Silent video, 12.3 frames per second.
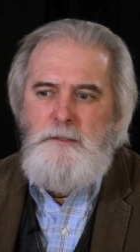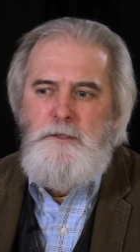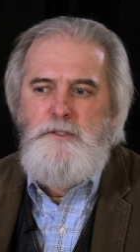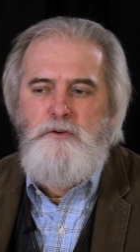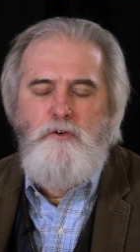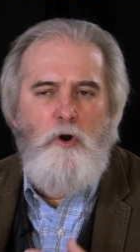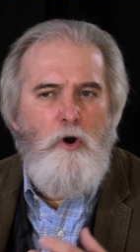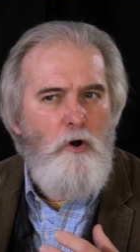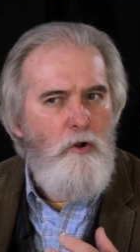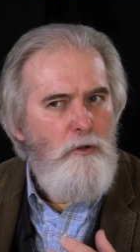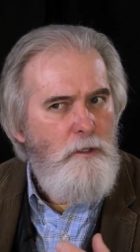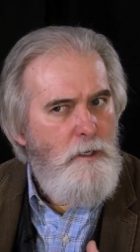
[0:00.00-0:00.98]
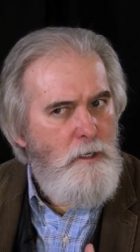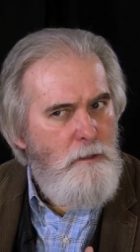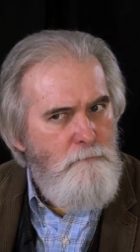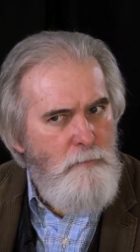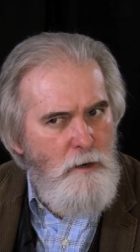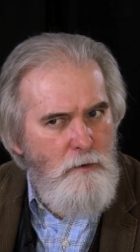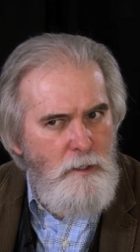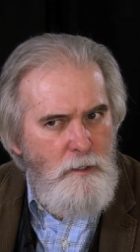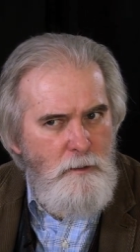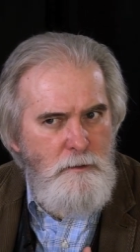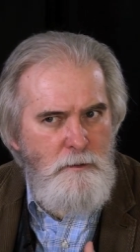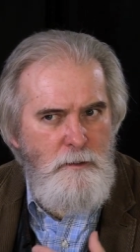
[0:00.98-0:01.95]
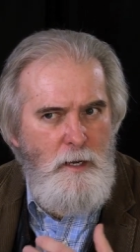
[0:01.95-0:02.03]
These are all
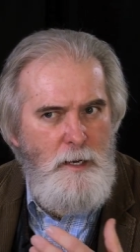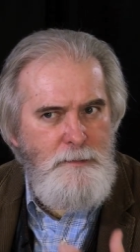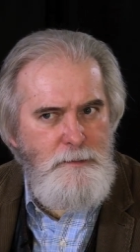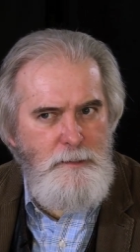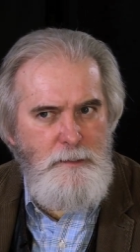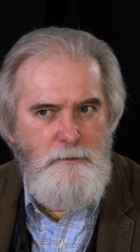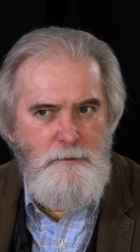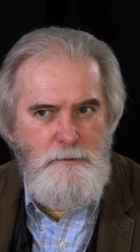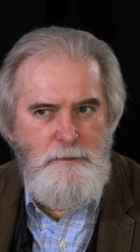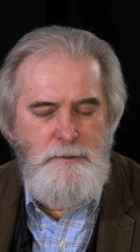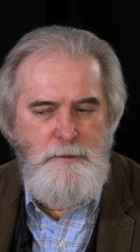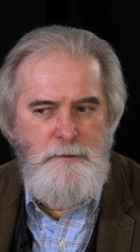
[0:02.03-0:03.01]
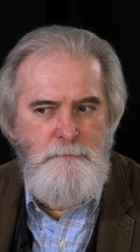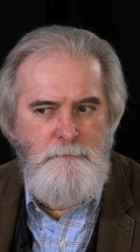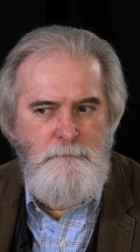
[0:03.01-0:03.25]
American ideals.